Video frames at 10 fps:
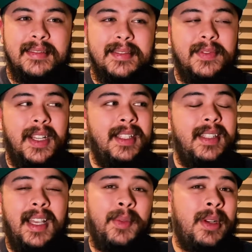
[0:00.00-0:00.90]

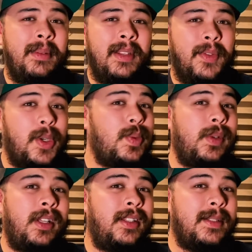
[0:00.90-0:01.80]
frankly, I want to be the first
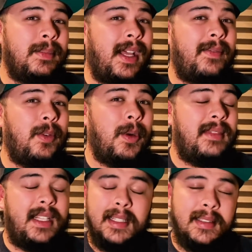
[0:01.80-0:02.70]
one on this platform
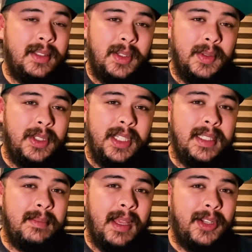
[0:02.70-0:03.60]
that doesn't do
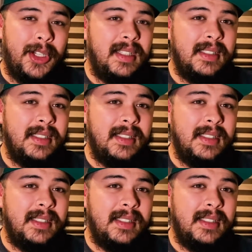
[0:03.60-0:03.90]
cheesy magic.